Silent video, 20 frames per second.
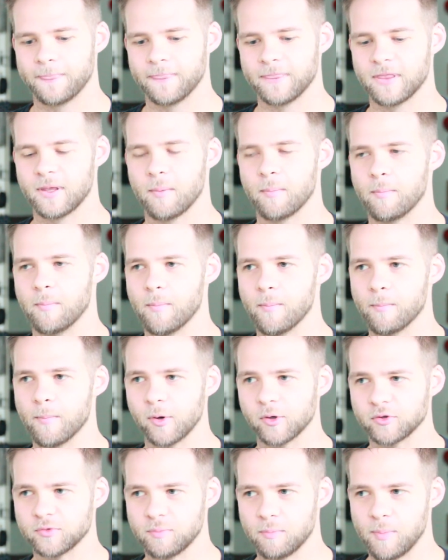the
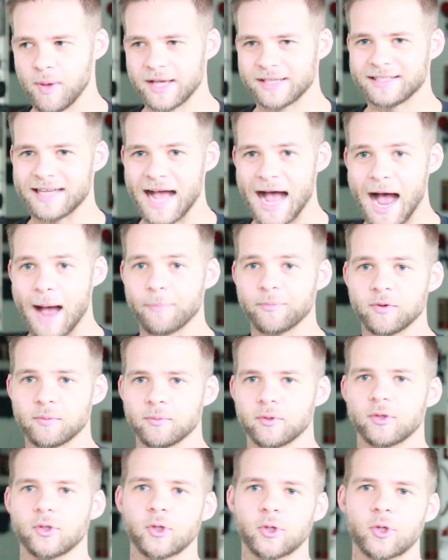most best
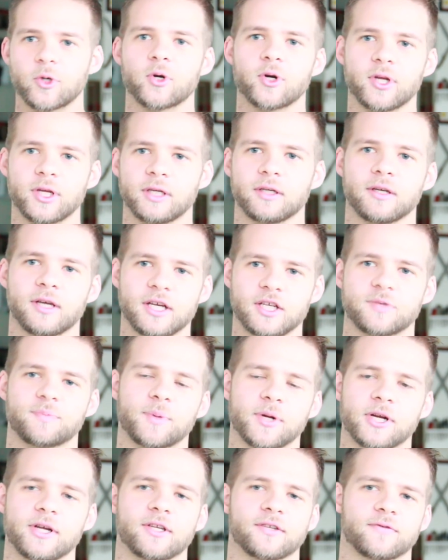optimal learning
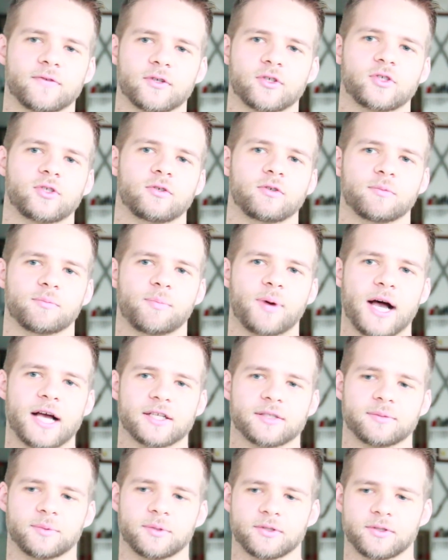experience for a student
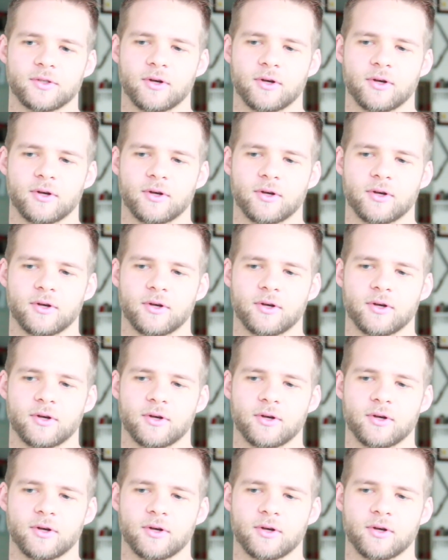possible.